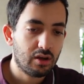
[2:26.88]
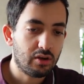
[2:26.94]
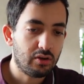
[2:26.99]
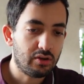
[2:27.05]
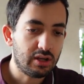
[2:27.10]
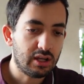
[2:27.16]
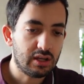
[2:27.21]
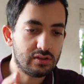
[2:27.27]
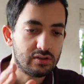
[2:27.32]

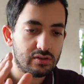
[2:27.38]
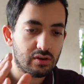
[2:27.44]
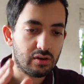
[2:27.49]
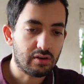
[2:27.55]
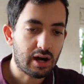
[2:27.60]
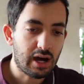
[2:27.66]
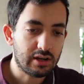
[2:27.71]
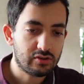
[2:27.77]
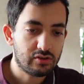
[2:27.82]
You need
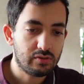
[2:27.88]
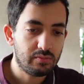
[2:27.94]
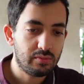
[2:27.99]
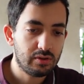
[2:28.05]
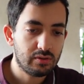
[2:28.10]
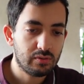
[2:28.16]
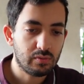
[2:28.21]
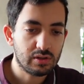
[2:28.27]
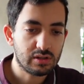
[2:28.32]
your
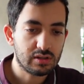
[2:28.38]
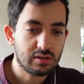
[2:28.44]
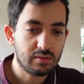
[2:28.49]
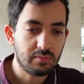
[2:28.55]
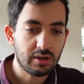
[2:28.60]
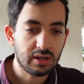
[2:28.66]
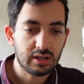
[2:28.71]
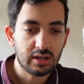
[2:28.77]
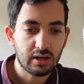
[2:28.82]
attribute, which is the
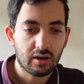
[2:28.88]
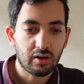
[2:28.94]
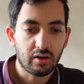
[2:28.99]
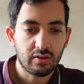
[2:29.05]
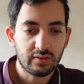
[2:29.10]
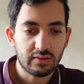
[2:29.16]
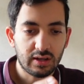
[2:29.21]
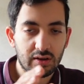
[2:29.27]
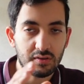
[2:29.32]
media
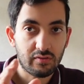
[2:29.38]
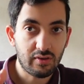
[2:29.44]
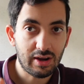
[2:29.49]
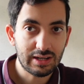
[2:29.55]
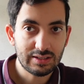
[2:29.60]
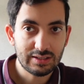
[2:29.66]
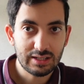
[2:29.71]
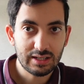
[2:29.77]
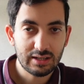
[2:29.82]
content
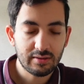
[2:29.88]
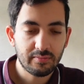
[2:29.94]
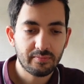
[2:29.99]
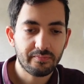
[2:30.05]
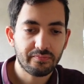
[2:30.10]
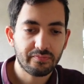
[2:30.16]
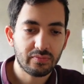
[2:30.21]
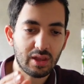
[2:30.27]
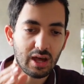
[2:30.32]
rating,
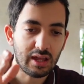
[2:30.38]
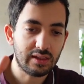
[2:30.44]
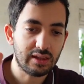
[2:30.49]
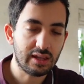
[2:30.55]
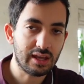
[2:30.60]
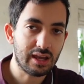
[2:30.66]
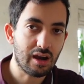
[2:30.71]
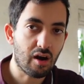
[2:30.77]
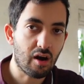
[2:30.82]

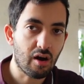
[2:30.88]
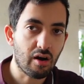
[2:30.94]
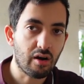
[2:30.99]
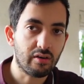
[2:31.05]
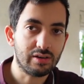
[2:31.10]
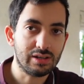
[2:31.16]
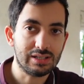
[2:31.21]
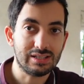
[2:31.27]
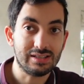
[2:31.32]
and the
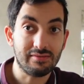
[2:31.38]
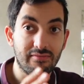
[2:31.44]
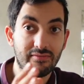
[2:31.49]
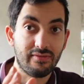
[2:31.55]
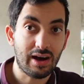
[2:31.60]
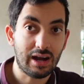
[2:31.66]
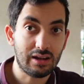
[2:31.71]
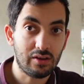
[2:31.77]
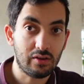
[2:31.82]
R is the
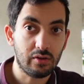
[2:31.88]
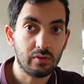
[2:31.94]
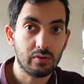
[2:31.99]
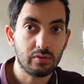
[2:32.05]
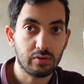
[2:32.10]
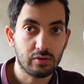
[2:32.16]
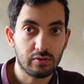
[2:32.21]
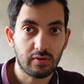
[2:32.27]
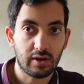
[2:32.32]
value
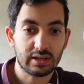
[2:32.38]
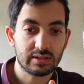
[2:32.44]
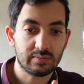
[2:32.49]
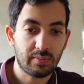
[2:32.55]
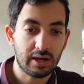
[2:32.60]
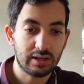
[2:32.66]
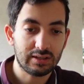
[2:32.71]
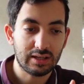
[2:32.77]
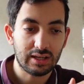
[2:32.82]
you're
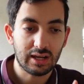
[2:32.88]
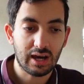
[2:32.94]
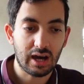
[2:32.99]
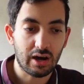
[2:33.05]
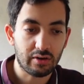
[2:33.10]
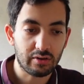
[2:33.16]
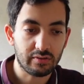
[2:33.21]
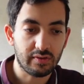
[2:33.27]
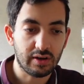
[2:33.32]
expecting
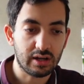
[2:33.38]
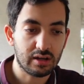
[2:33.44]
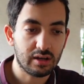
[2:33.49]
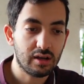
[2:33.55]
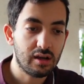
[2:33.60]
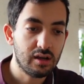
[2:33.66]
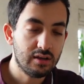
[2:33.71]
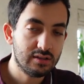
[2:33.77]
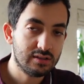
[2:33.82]
out of it.
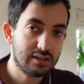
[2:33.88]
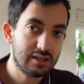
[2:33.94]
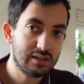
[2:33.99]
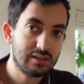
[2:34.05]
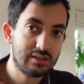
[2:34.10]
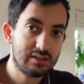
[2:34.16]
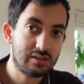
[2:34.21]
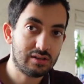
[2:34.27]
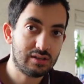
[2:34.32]
So
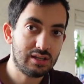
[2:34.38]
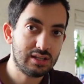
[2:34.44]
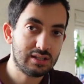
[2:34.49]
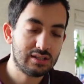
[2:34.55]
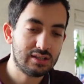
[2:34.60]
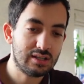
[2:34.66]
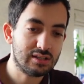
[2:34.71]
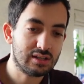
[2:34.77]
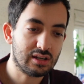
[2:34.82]

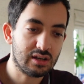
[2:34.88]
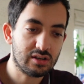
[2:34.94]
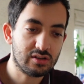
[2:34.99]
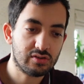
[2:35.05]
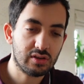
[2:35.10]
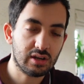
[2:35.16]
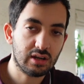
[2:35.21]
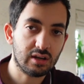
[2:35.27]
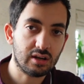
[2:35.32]
this is going to
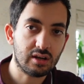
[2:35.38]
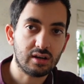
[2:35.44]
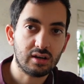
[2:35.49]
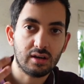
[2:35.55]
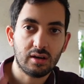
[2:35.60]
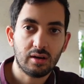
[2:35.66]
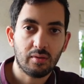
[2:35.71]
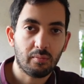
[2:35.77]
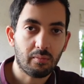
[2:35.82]

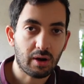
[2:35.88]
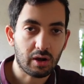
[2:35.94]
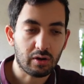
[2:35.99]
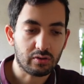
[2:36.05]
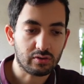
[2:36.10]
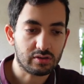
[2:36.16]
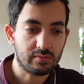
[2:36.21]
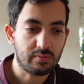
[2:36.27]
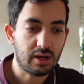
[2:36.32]
trigger my
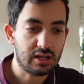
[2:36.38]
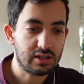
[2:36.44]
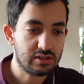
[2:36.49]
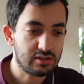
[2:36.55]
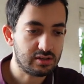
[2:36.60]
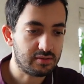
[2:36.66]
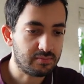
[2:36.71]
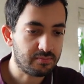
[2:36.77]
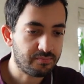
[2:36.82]

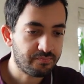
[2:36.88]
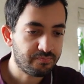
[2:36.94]
automation.